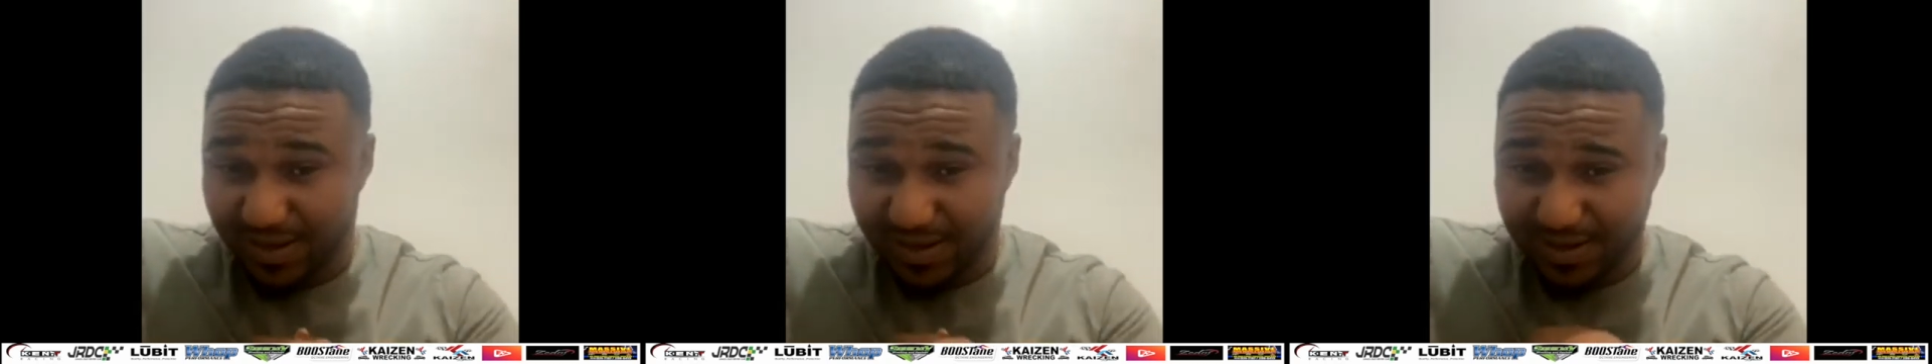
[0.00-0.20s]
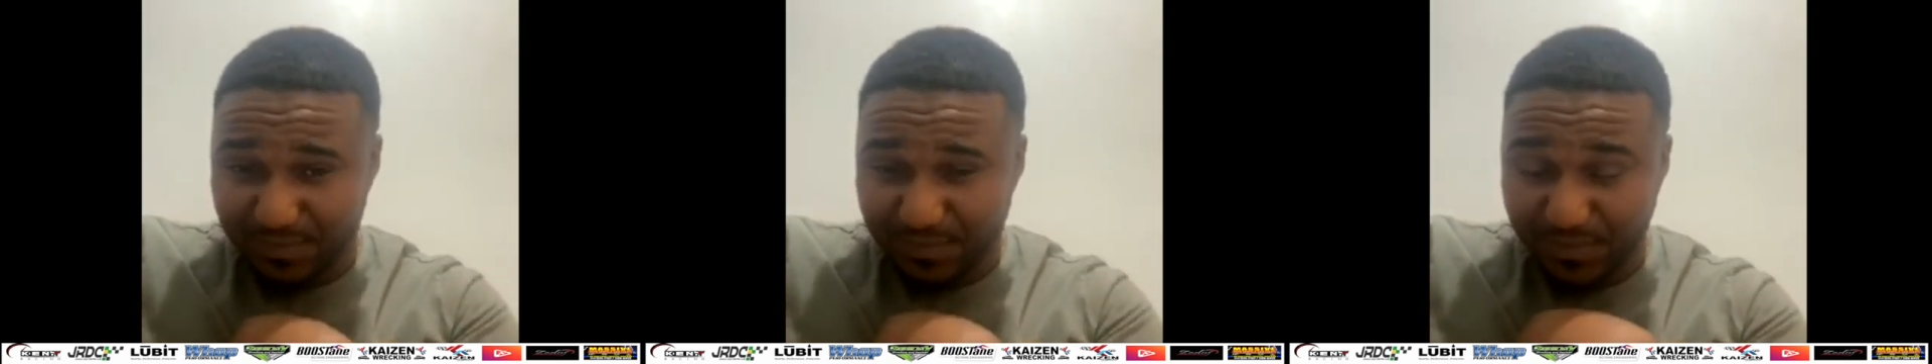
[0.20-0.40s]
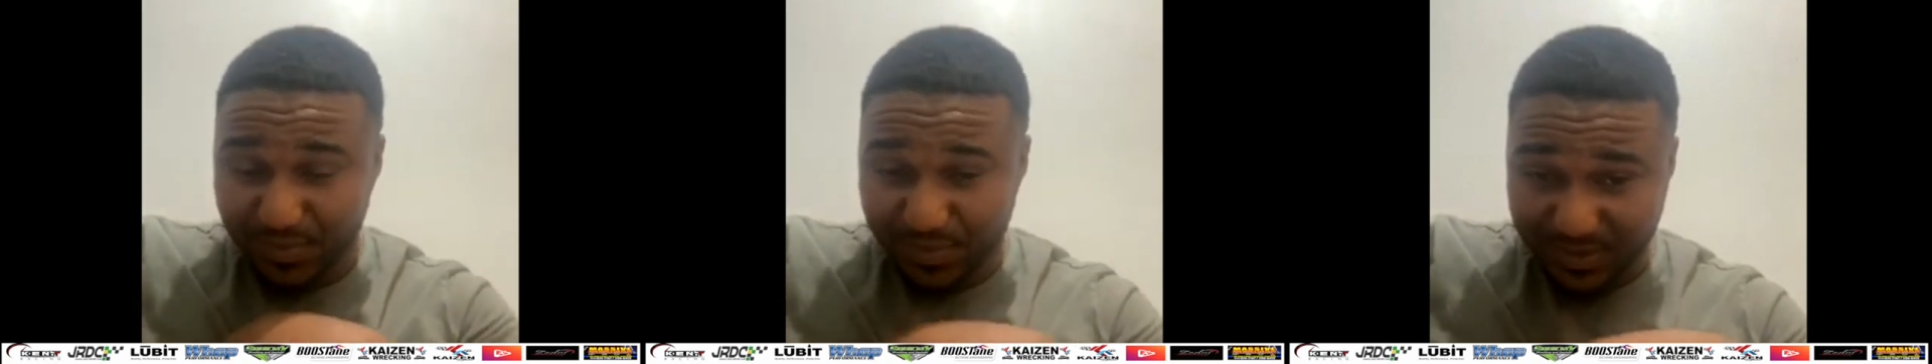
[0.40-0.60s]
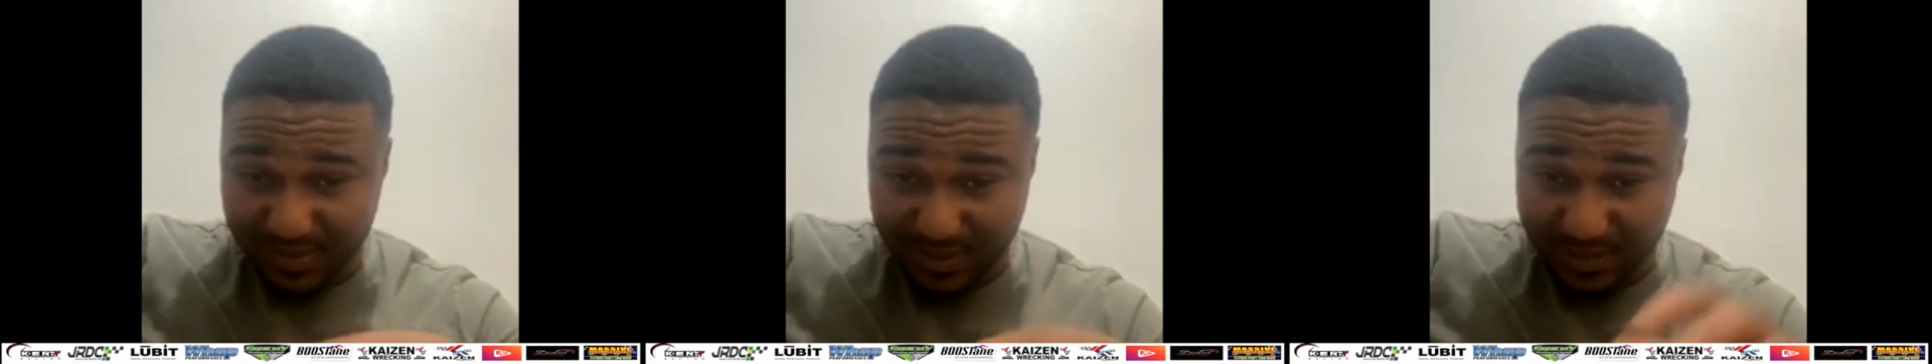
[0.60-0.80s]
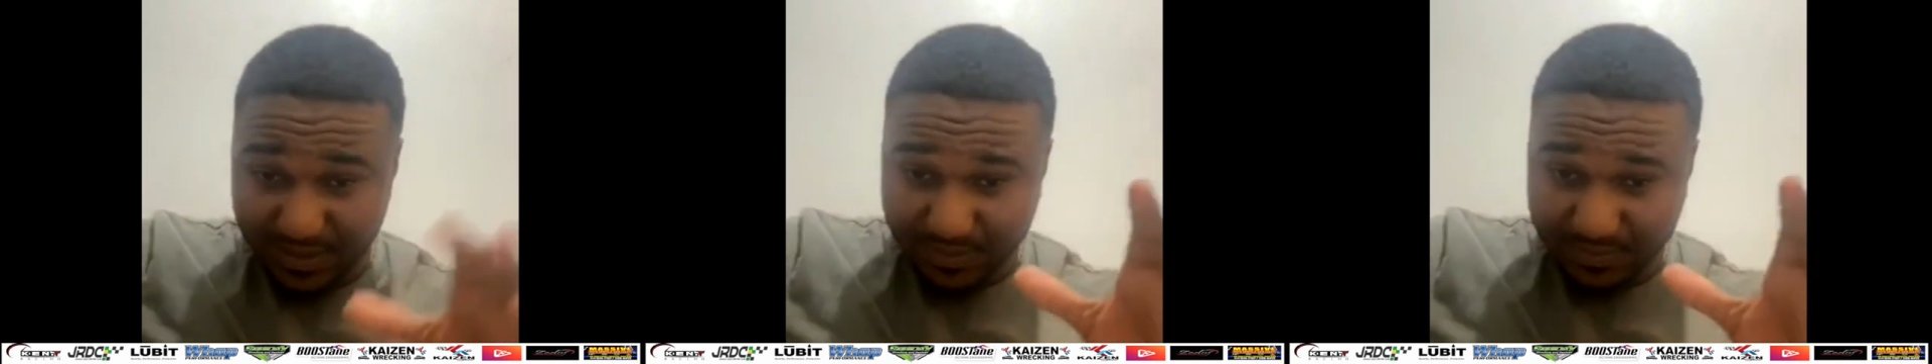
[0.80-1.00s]
Most
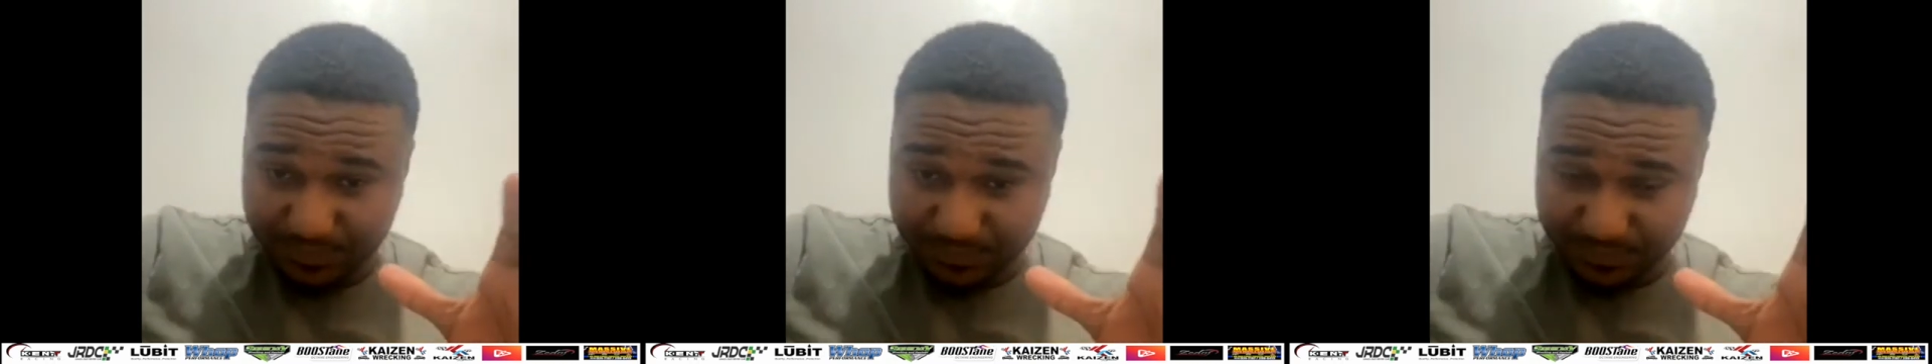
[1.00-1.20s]
of the